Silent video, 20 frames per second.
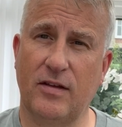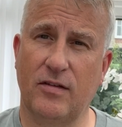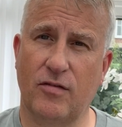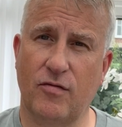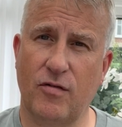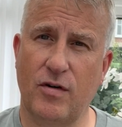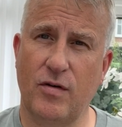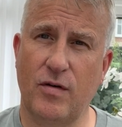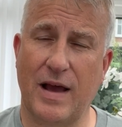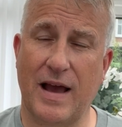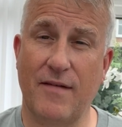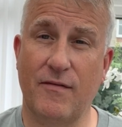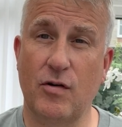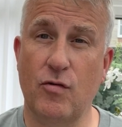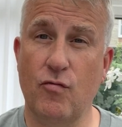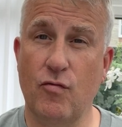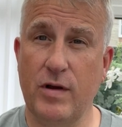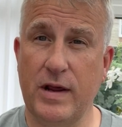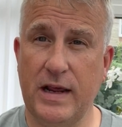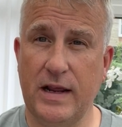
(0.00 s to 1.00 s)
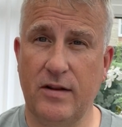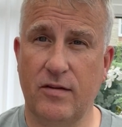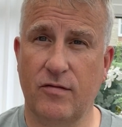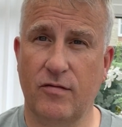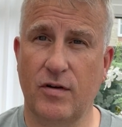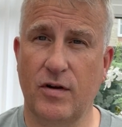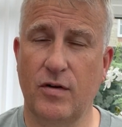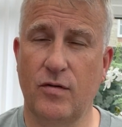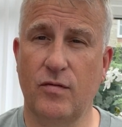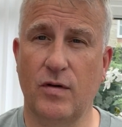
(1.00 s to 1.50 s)
through, have a read
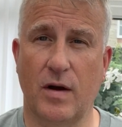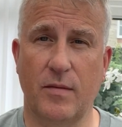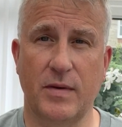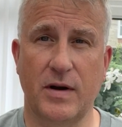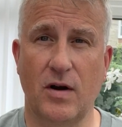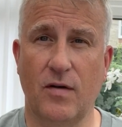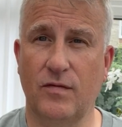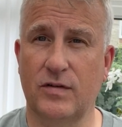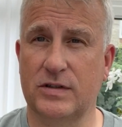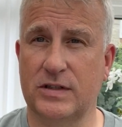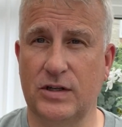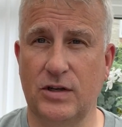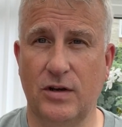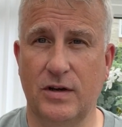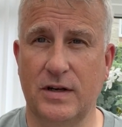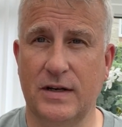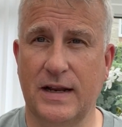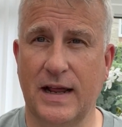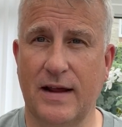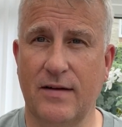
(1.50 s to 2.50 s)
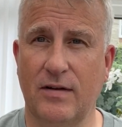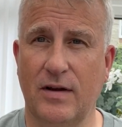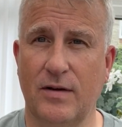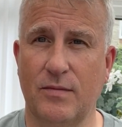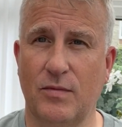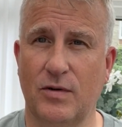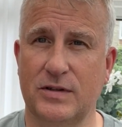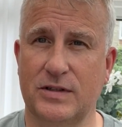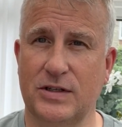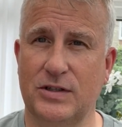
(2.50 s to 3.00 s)
through. I mean, obviously you can download
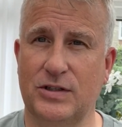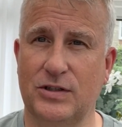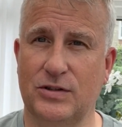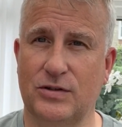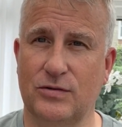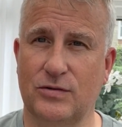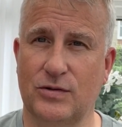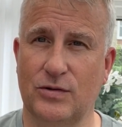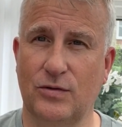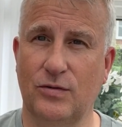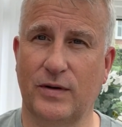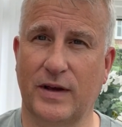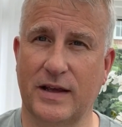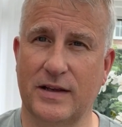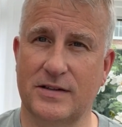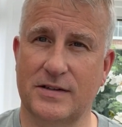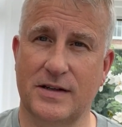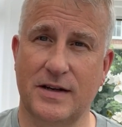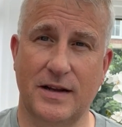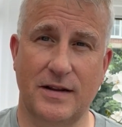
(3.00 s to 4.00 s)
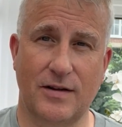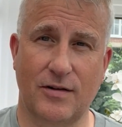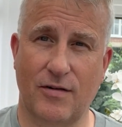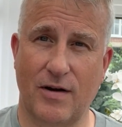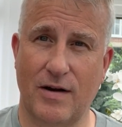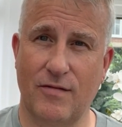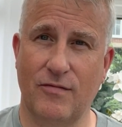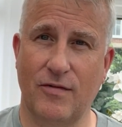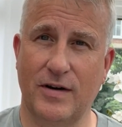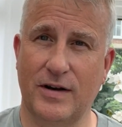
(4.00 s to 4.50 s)
my digital toolkits and hit the
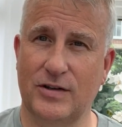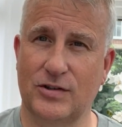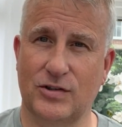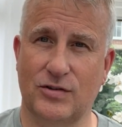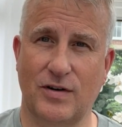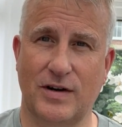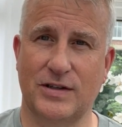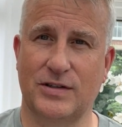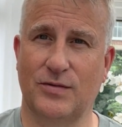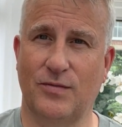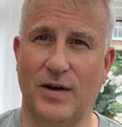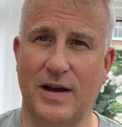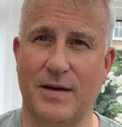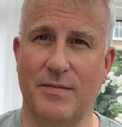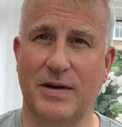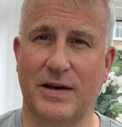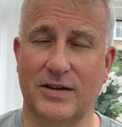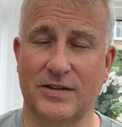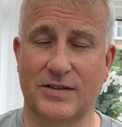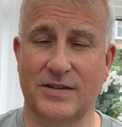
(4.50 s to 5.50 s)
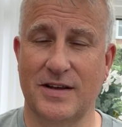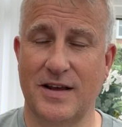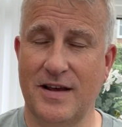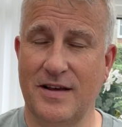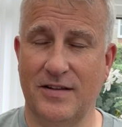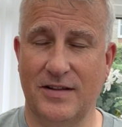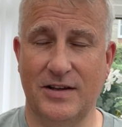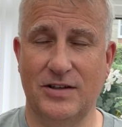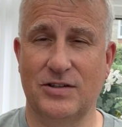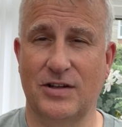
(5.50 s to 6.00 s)
ground running straight away, because
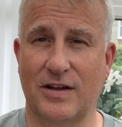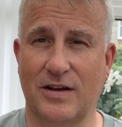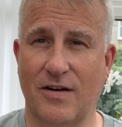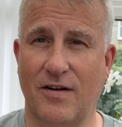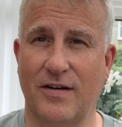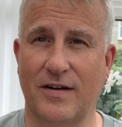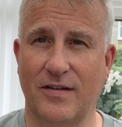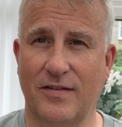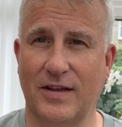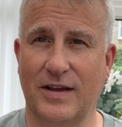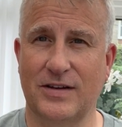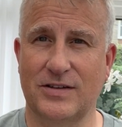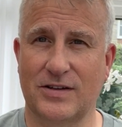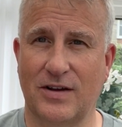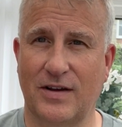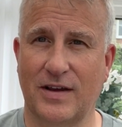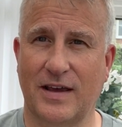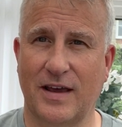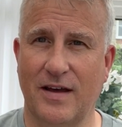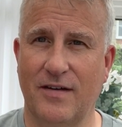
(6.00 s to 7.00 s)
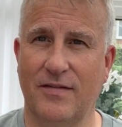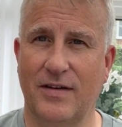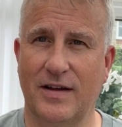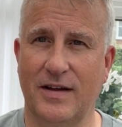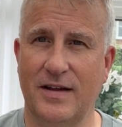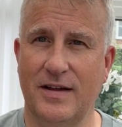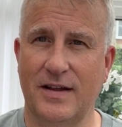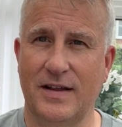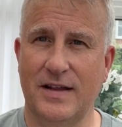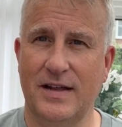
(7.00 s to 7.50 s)
these are the kind of things I cover
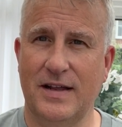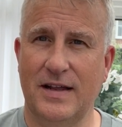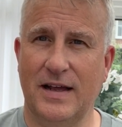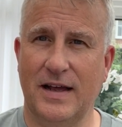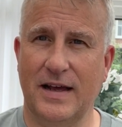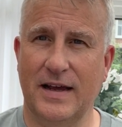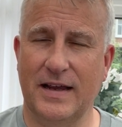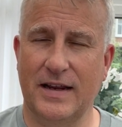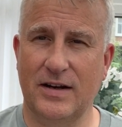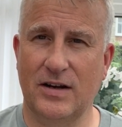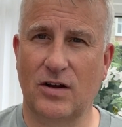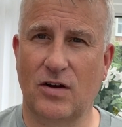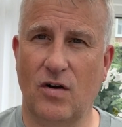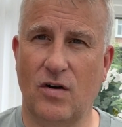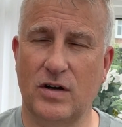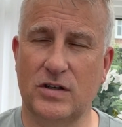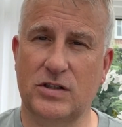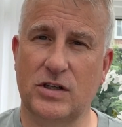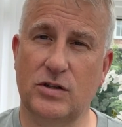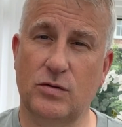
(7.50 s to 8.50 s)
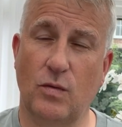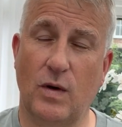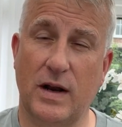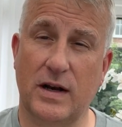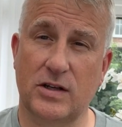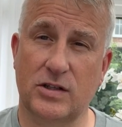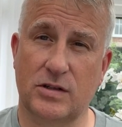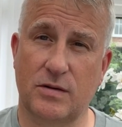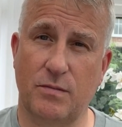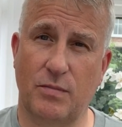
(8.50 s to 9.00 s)
in the guides, as well
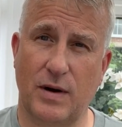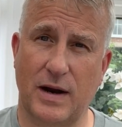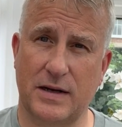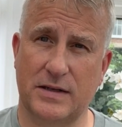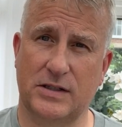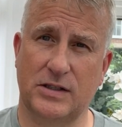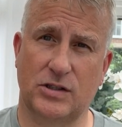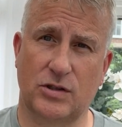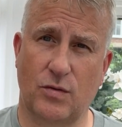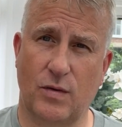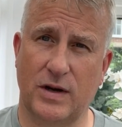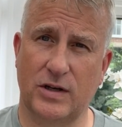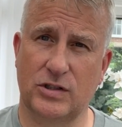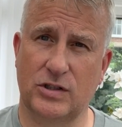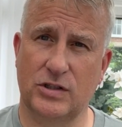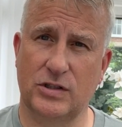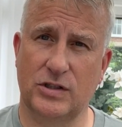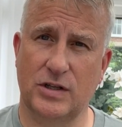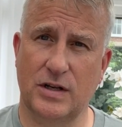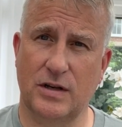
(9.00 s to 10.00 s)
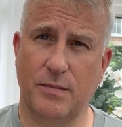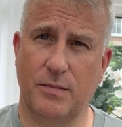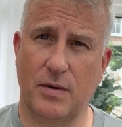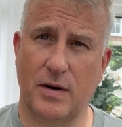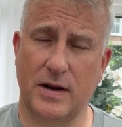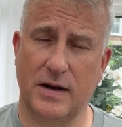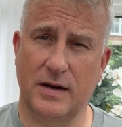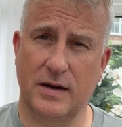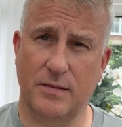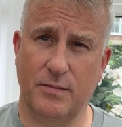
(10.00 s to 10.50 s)
as some practice questions
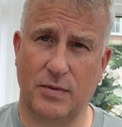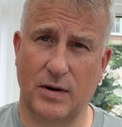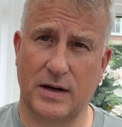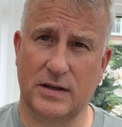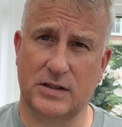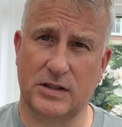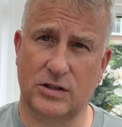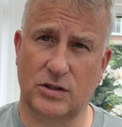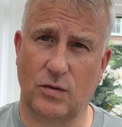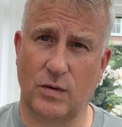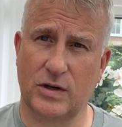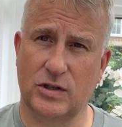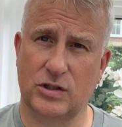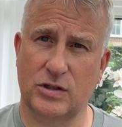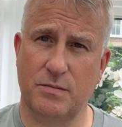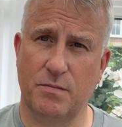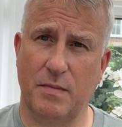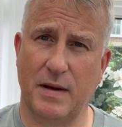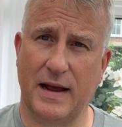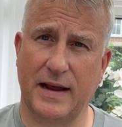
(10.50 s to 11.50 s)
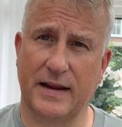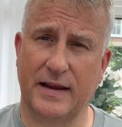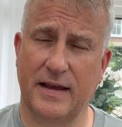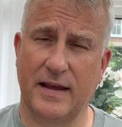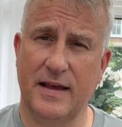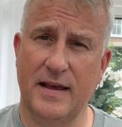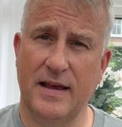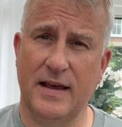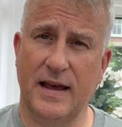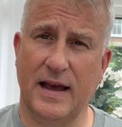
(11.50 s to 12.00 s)
in the practice question bank.
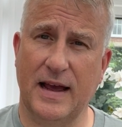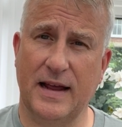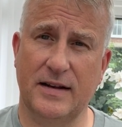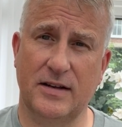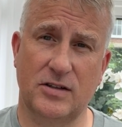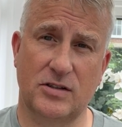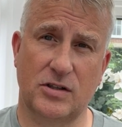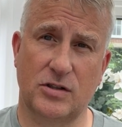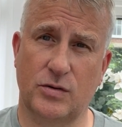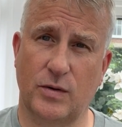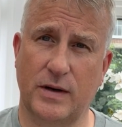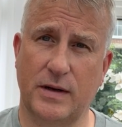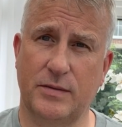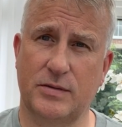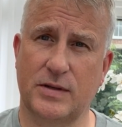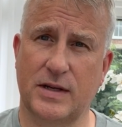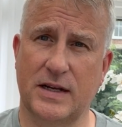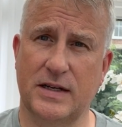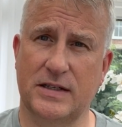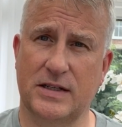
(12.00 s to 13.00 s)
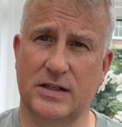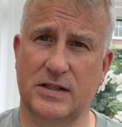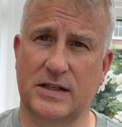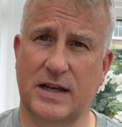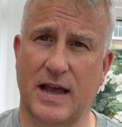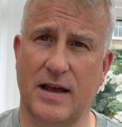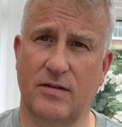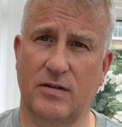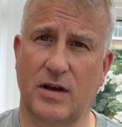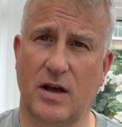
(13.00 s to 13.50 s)
And there's a 20%
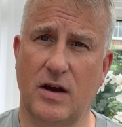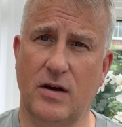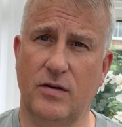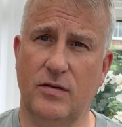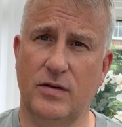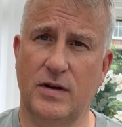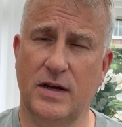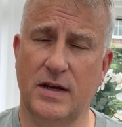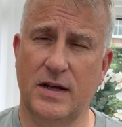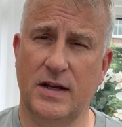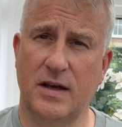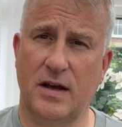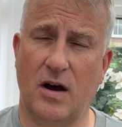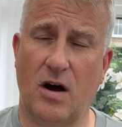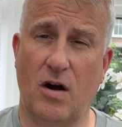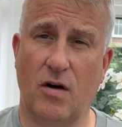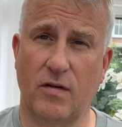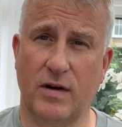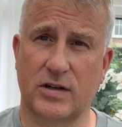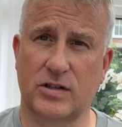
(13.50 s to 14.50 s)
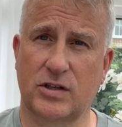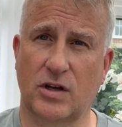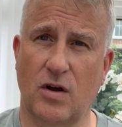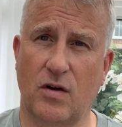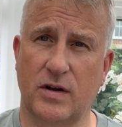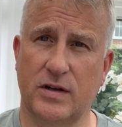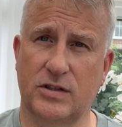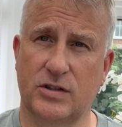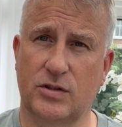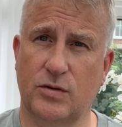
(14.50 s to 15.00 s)
discount code, RS
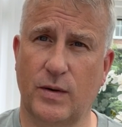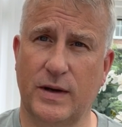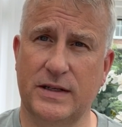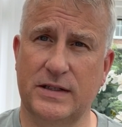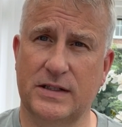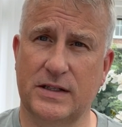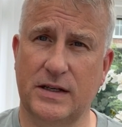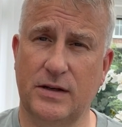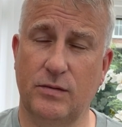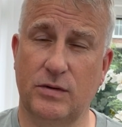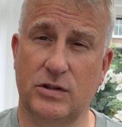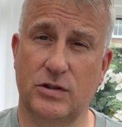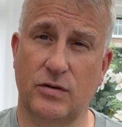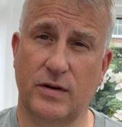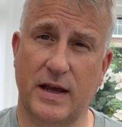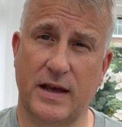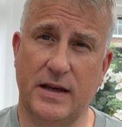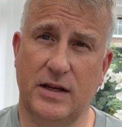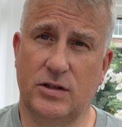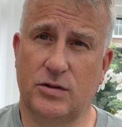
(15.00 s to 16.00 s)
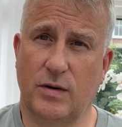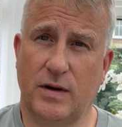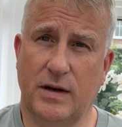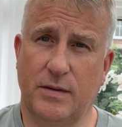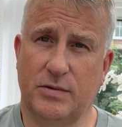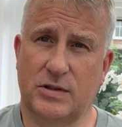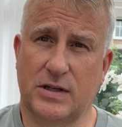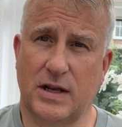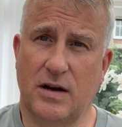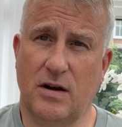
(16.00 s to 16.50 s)
Guides 20, which will get you
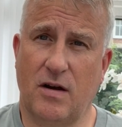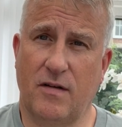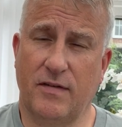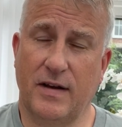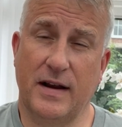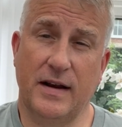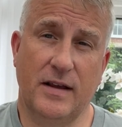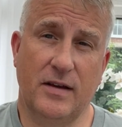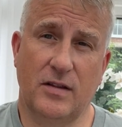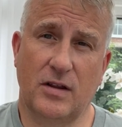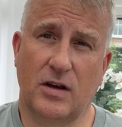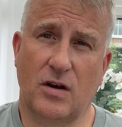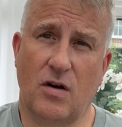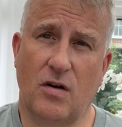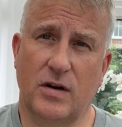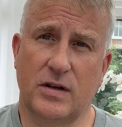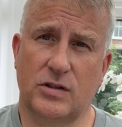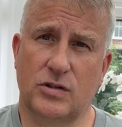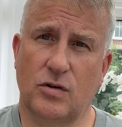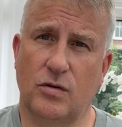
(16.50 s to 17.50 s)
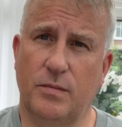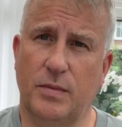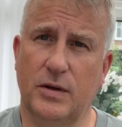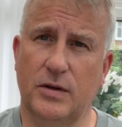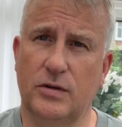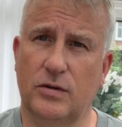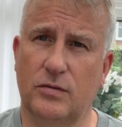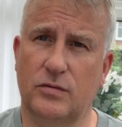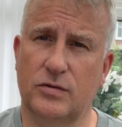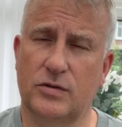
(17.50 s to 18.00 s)
20% off any of the guides or
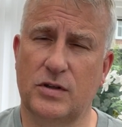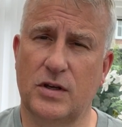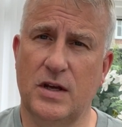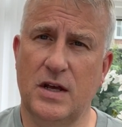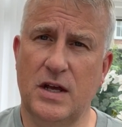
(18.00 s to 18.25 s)
bundles.